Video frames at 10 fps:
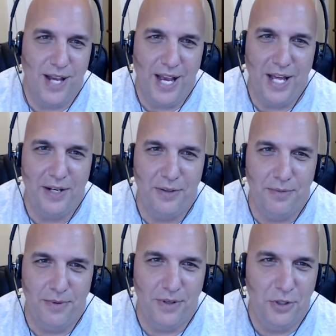had
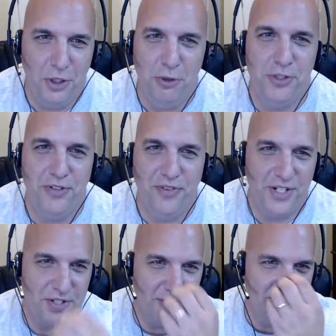huge
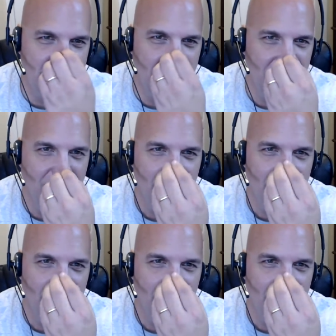efficiency,